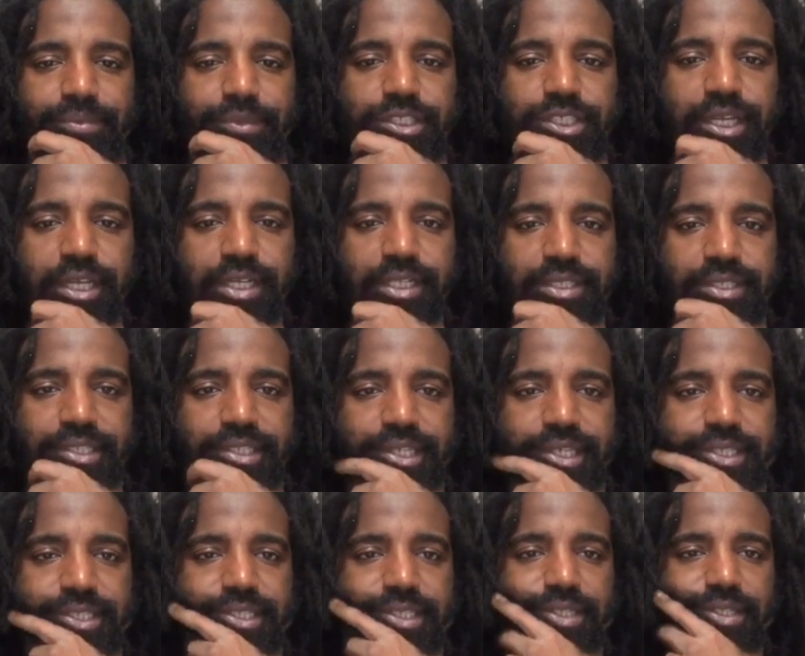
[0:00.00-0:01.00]
shout out to
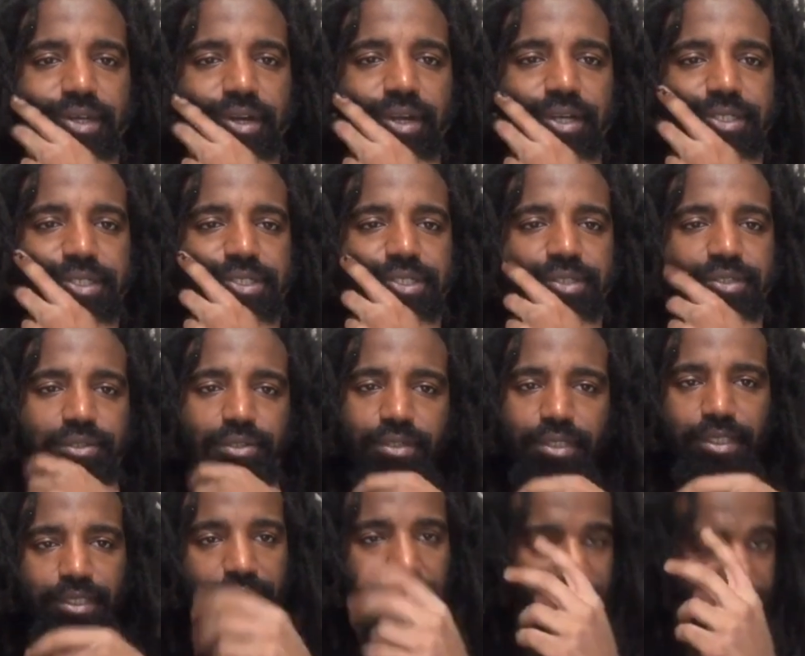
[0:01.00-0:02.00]
KT, the Arch
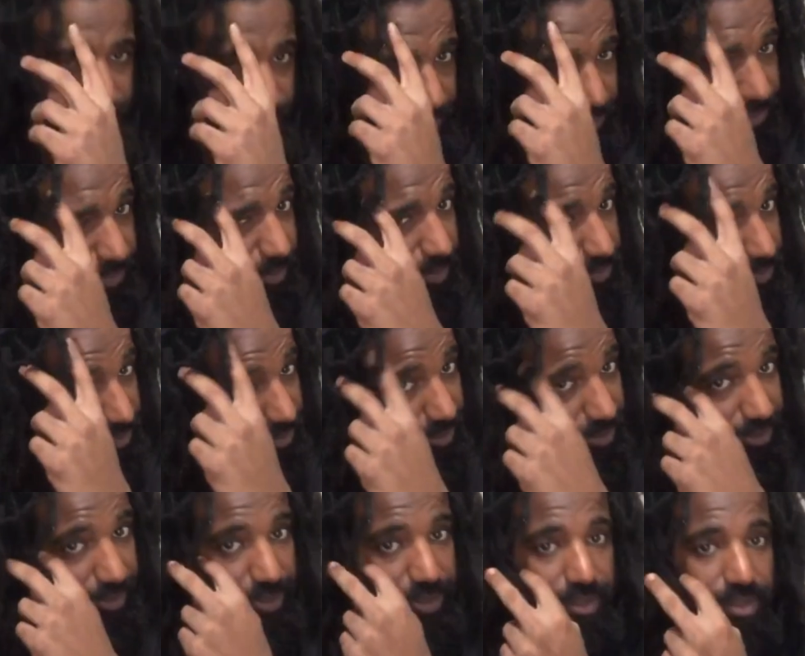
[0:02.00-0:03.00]
Degree. He was
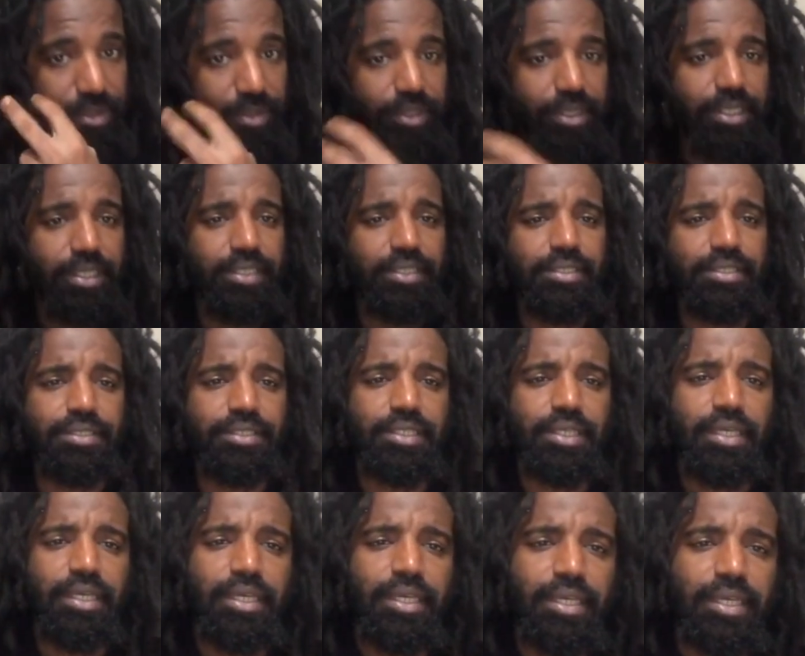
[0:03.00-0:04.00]
posting this on his. It
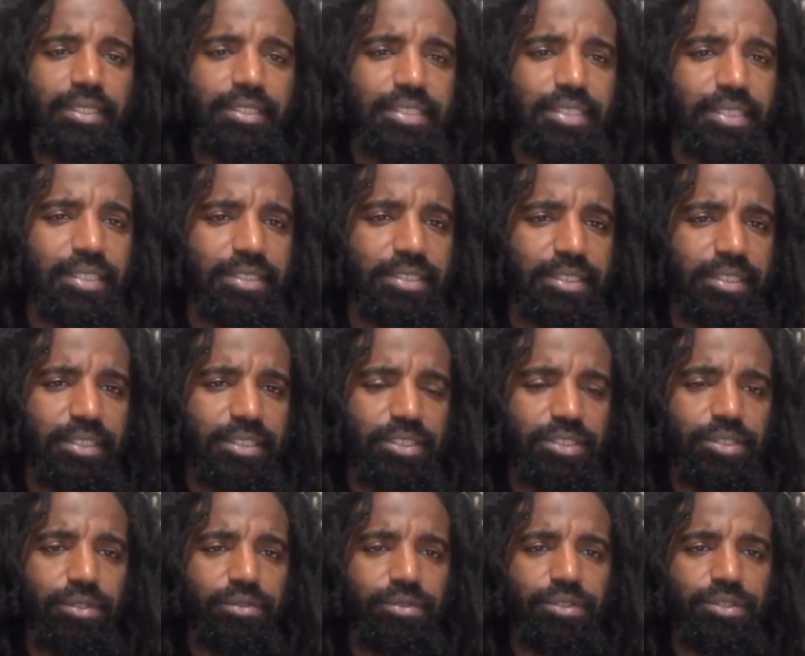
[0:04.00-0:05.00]
says, a
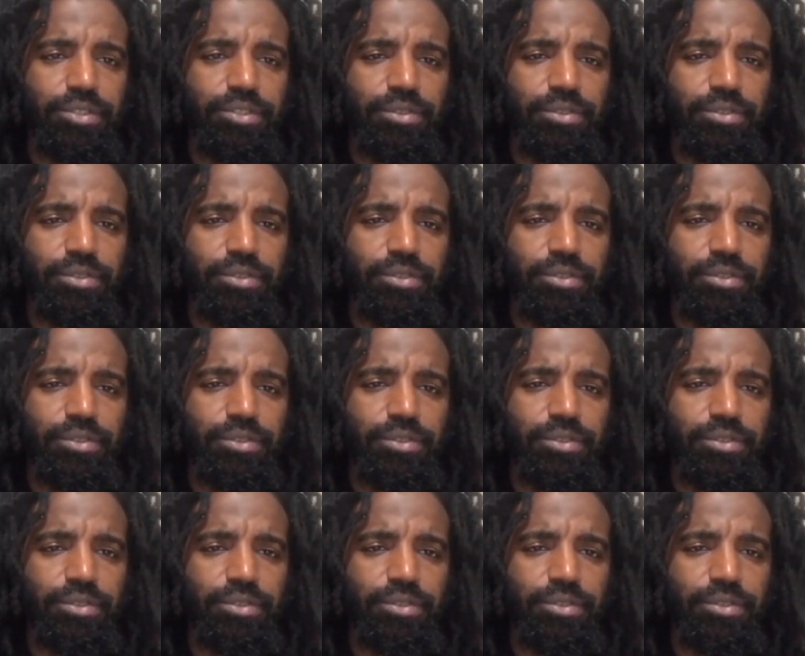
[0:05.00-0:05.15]
solar